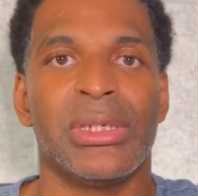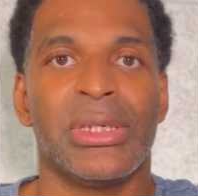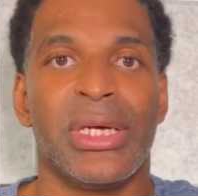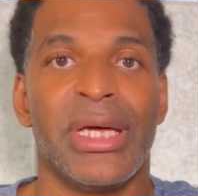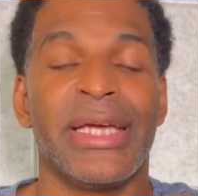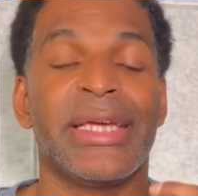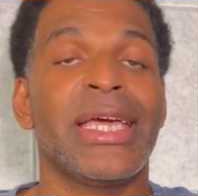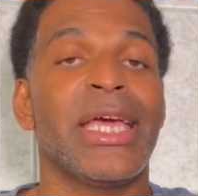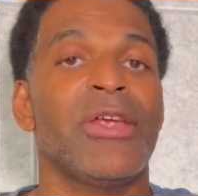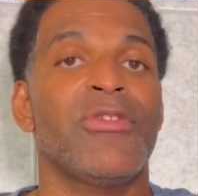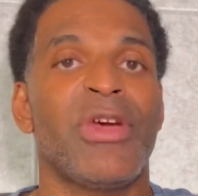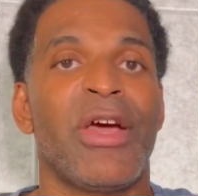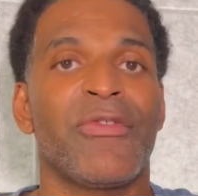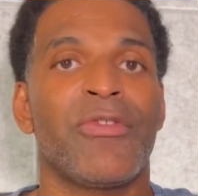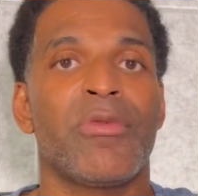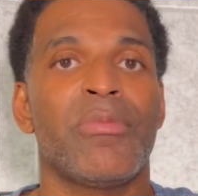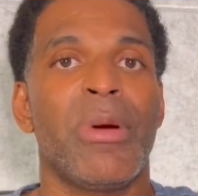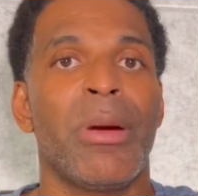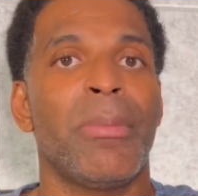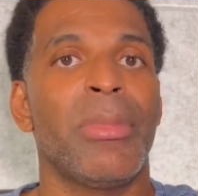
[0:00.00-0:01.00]
Again, you have
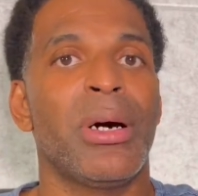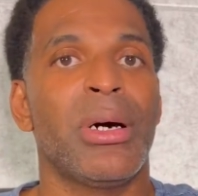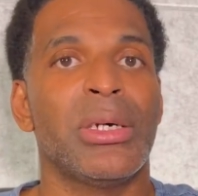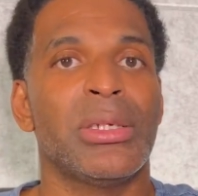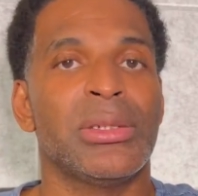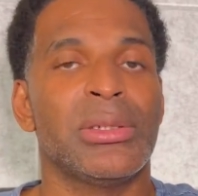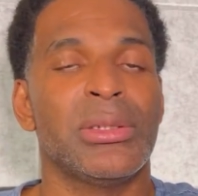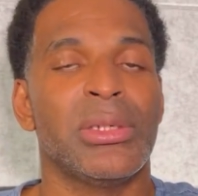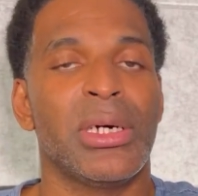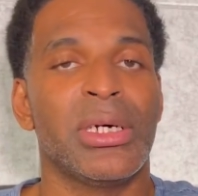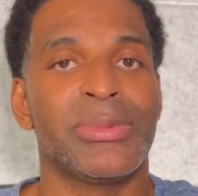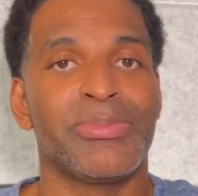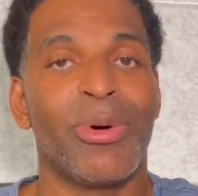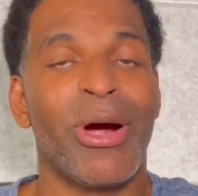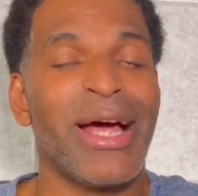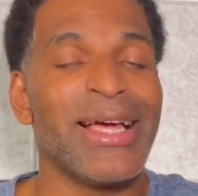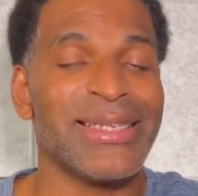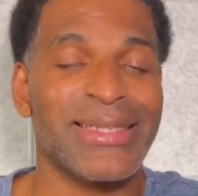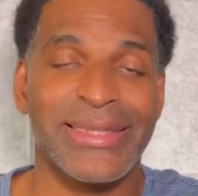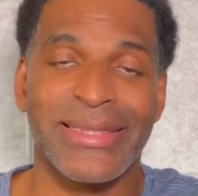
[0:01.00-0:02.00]
to remember
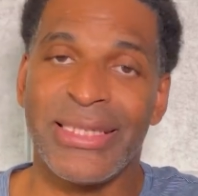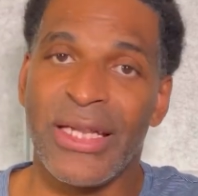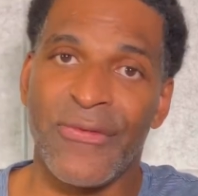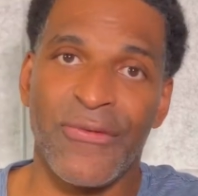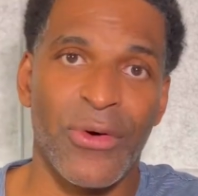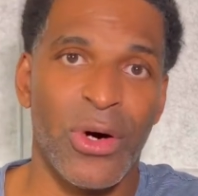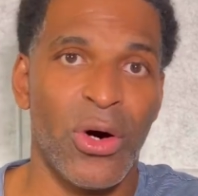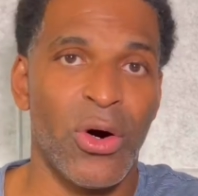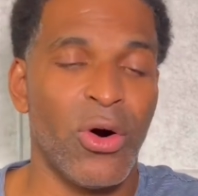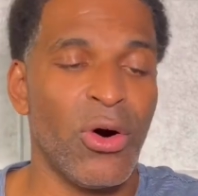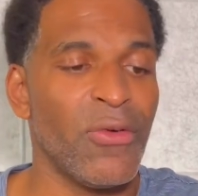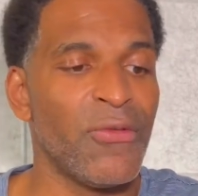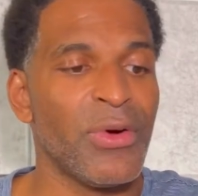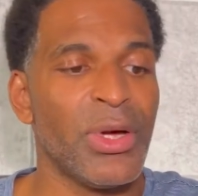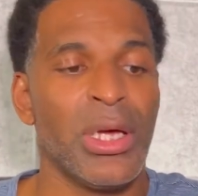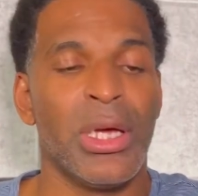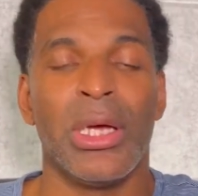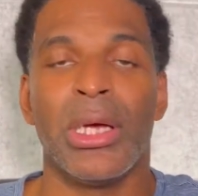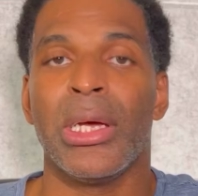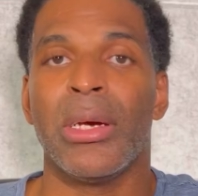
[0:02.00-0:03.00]
prices differ of
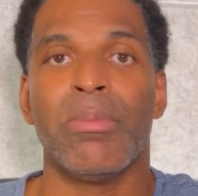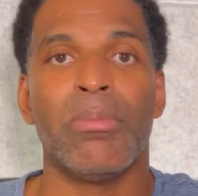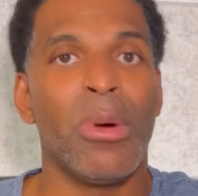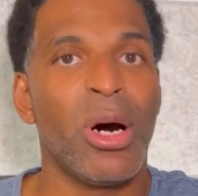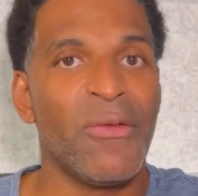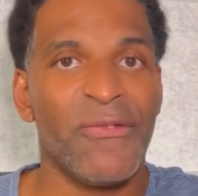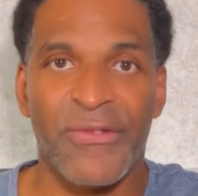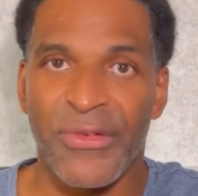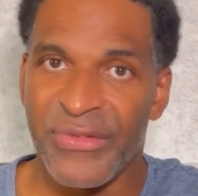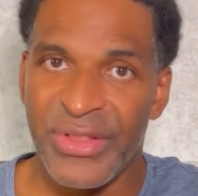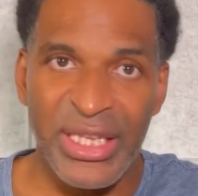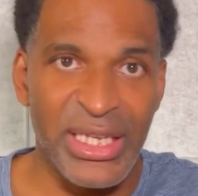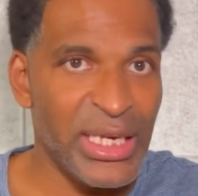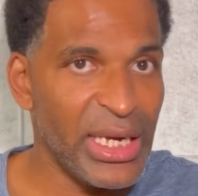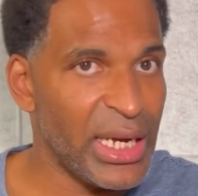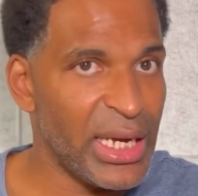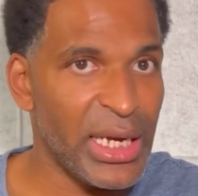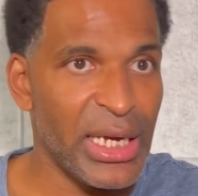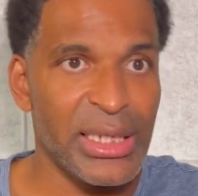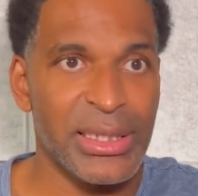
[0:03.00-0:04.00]
month of the
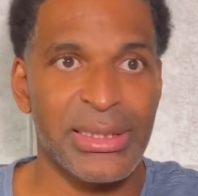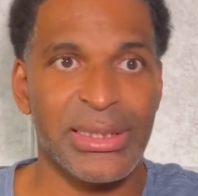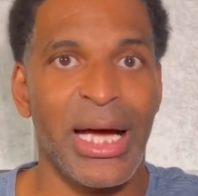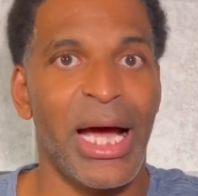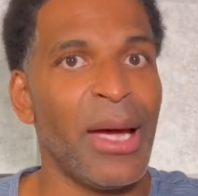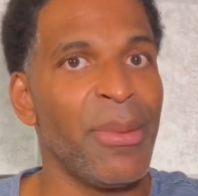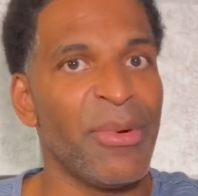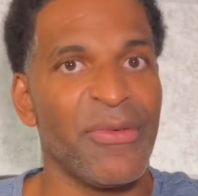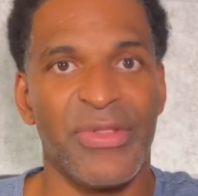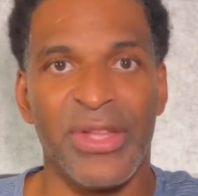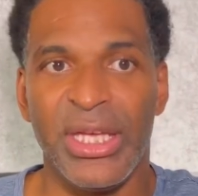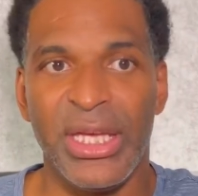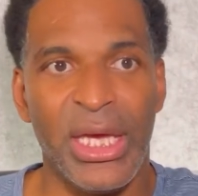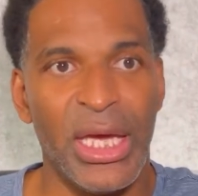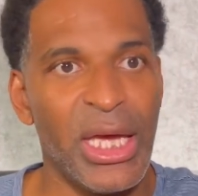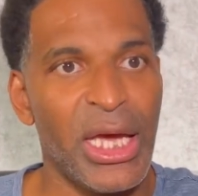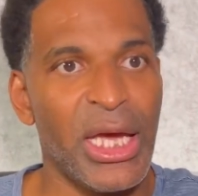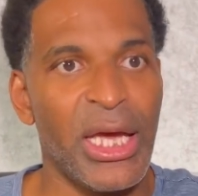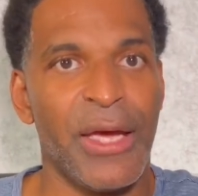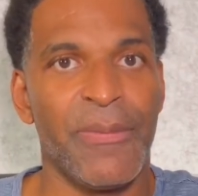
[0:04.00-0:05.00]
year, time of the
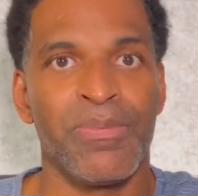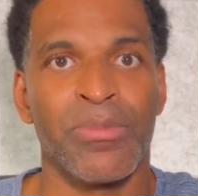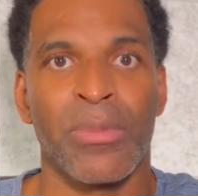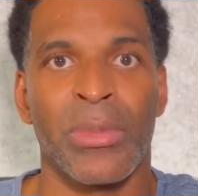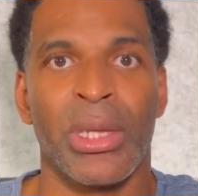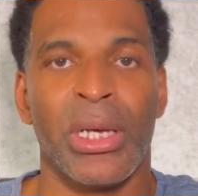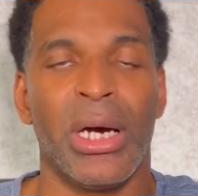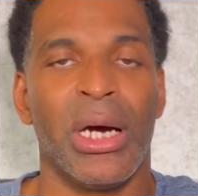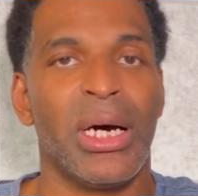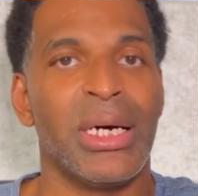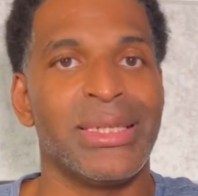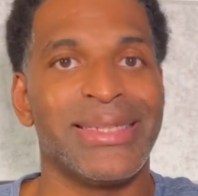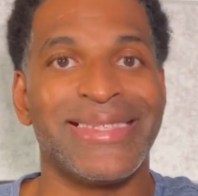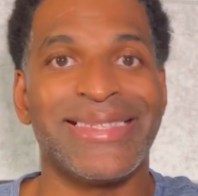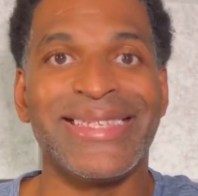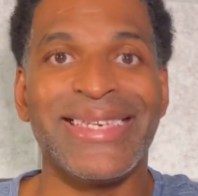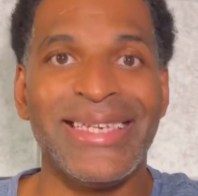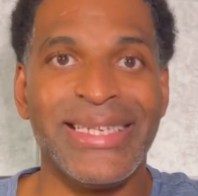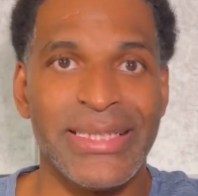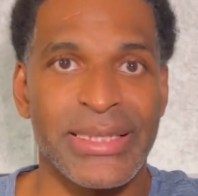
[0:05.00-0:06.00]
year, on
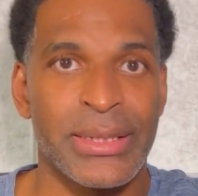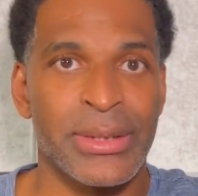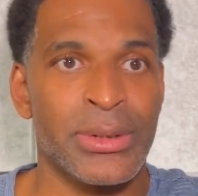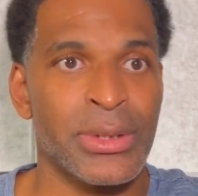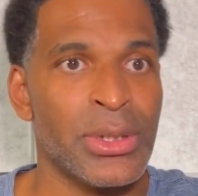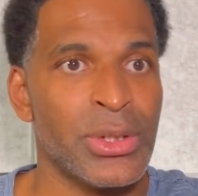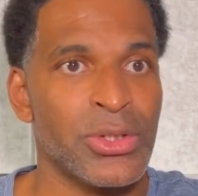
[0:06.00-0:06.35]
season.